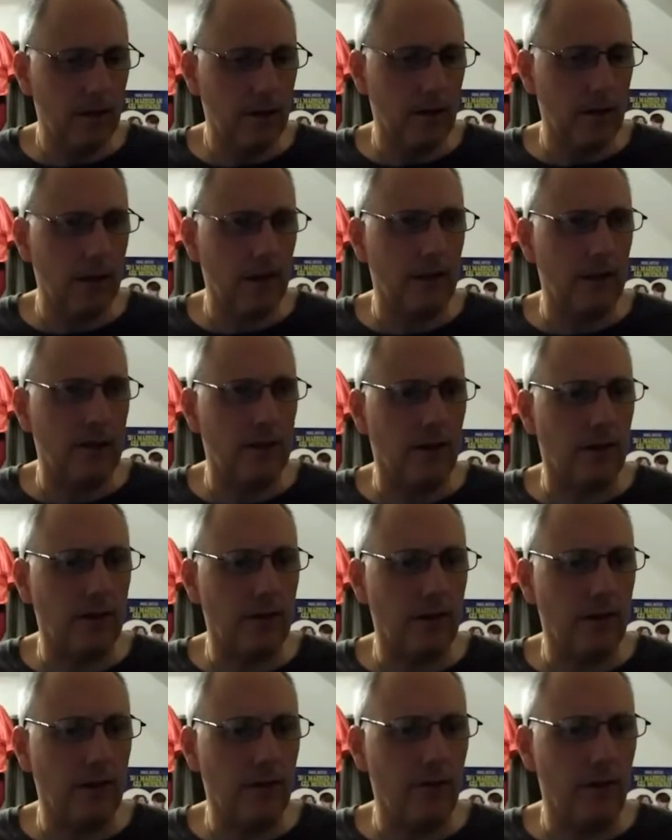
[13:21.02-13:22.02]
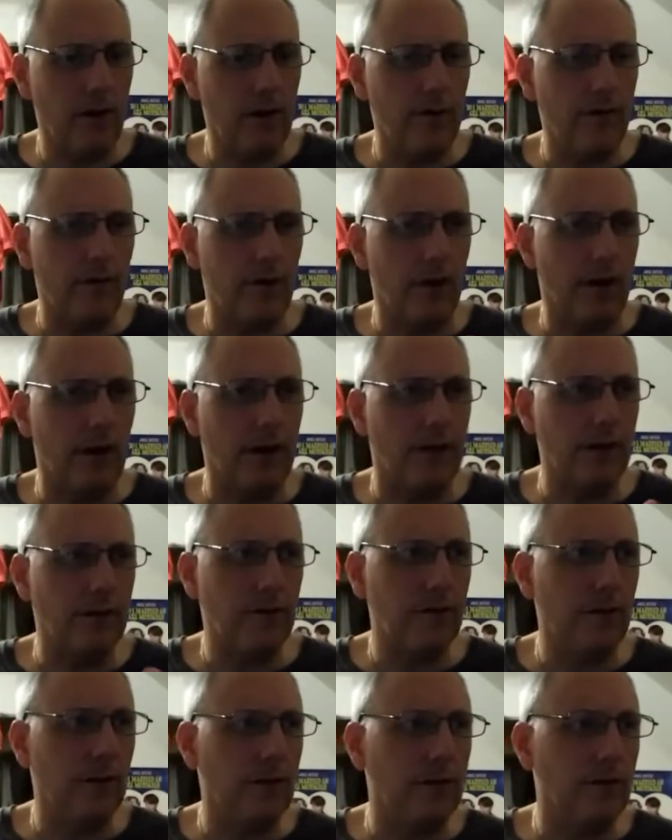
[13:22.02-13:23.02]
And as I said, ran for 8
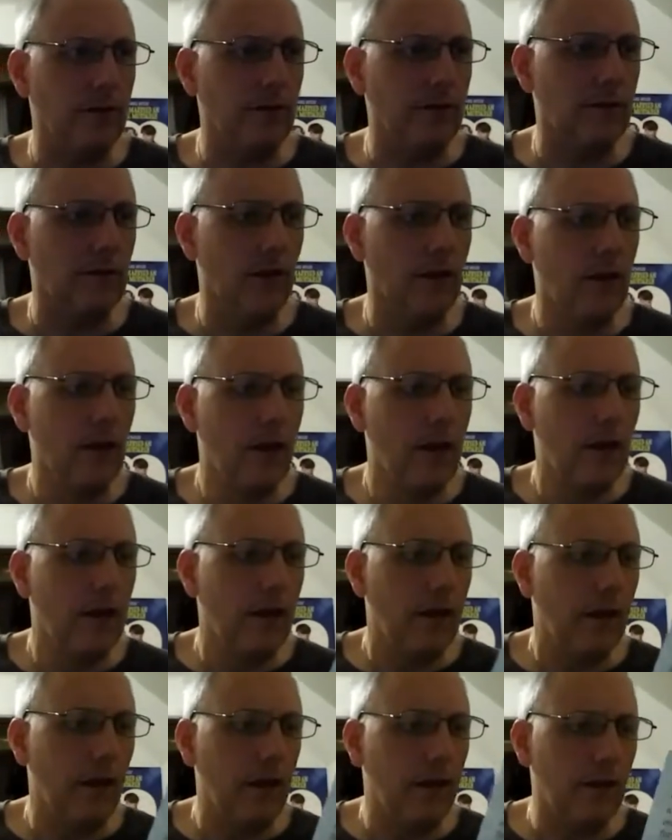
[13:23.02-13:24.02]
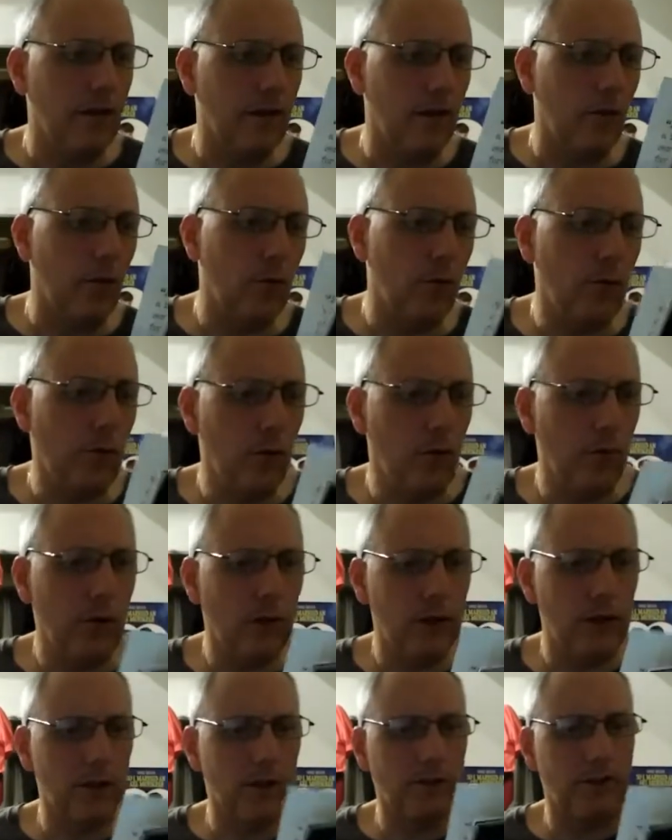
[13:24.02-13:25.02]
seasons. Now, one
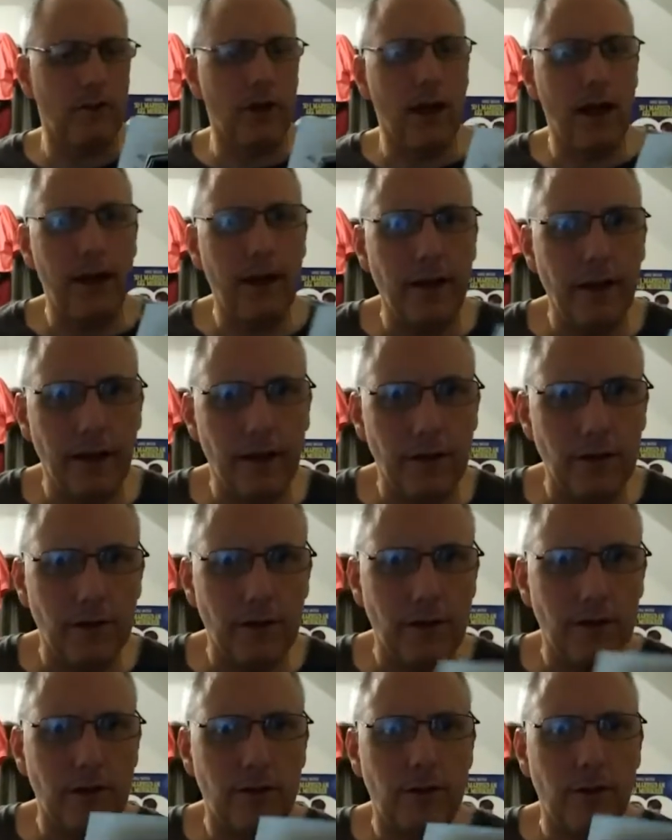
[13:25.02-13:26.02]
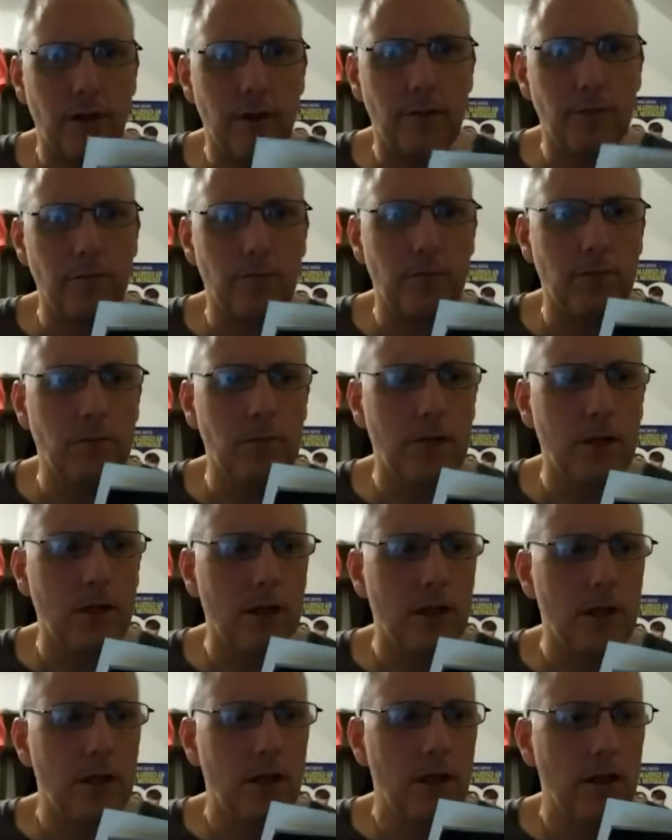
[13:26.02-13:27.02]
little side note, this
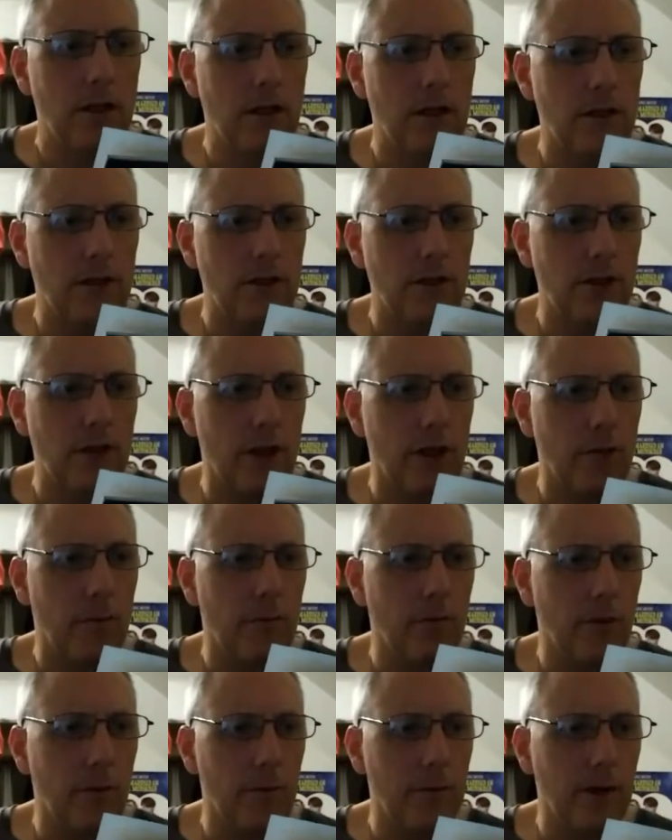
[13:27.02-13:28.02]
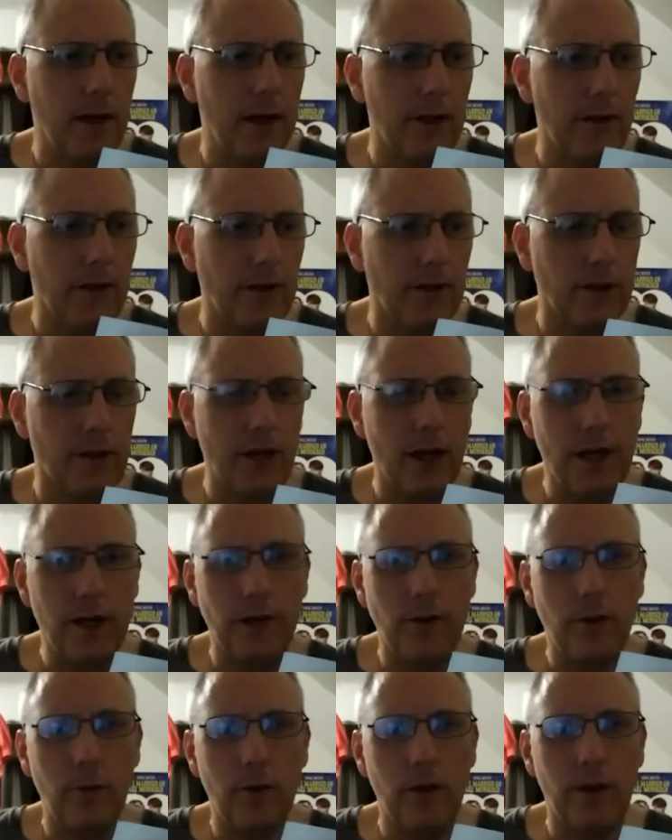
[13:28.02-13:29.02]
show premiered in
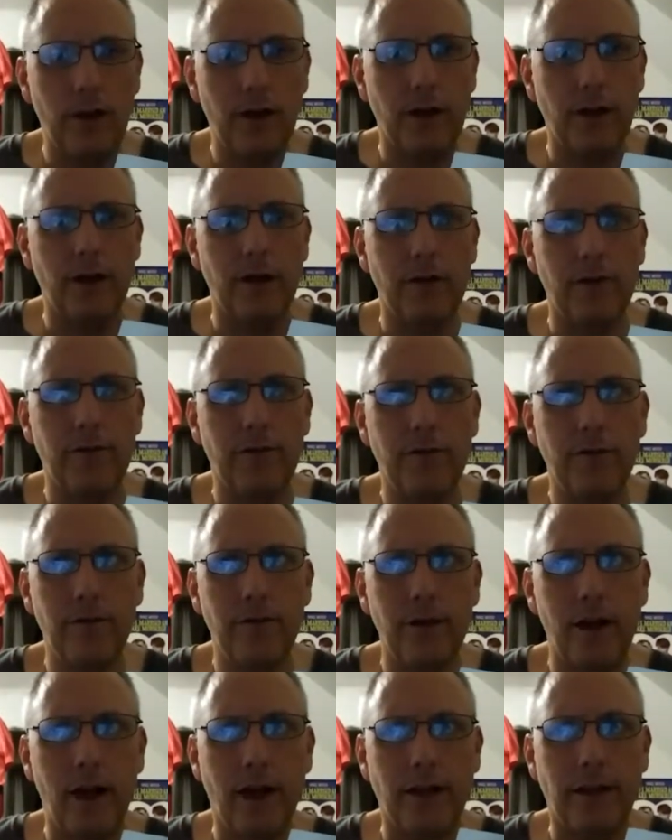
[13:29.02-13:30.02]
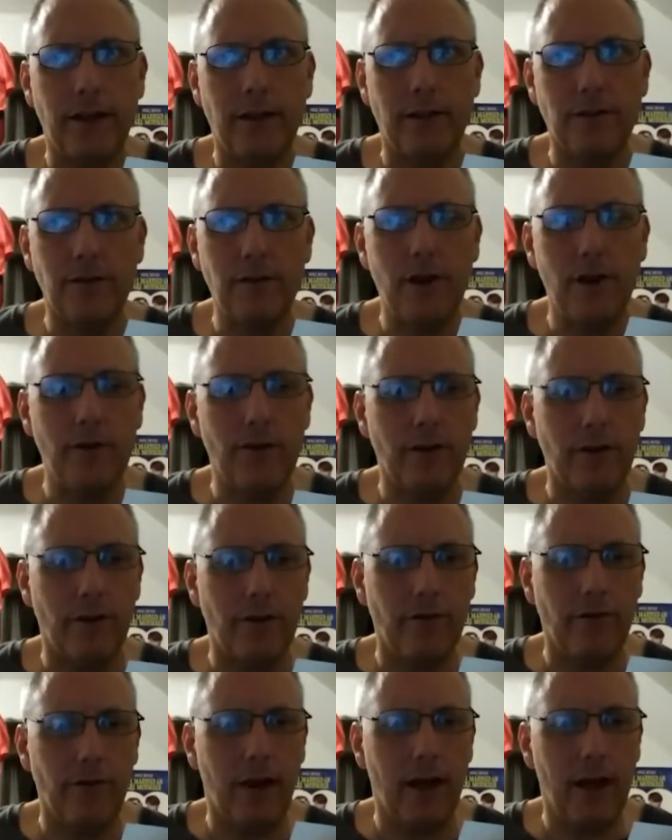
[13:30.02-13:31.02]
January of
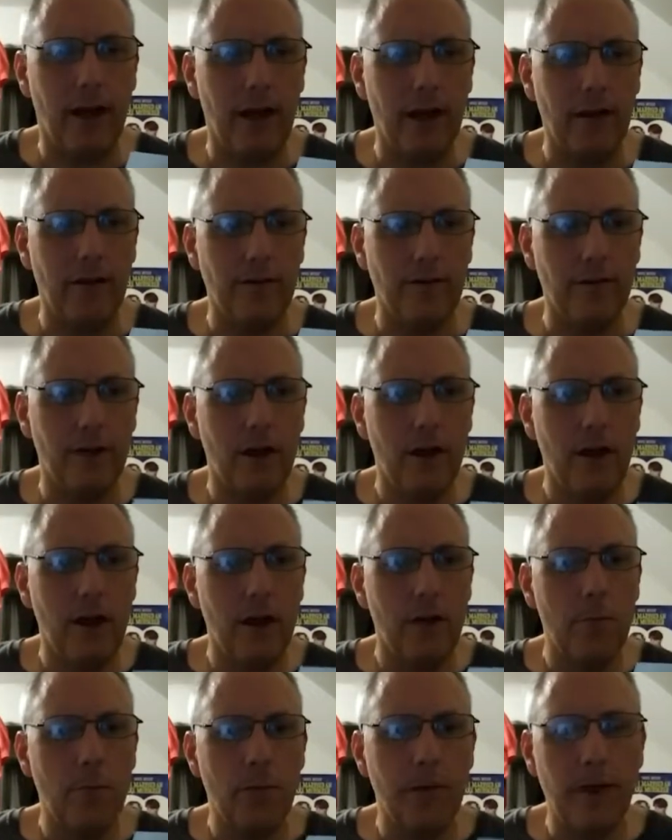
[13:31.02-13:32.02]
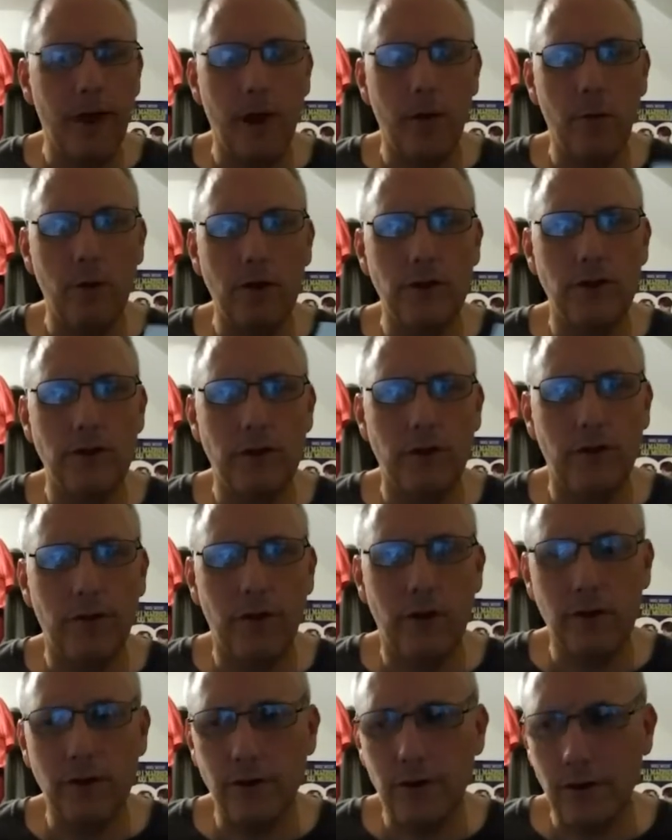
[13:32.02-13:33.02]
1975, but that wasn't the
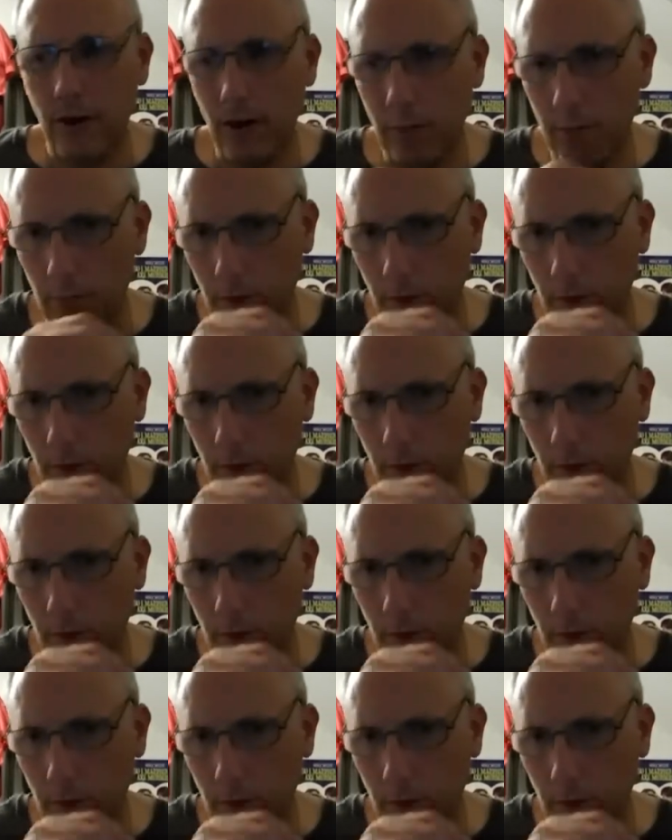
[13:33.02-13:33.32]
first time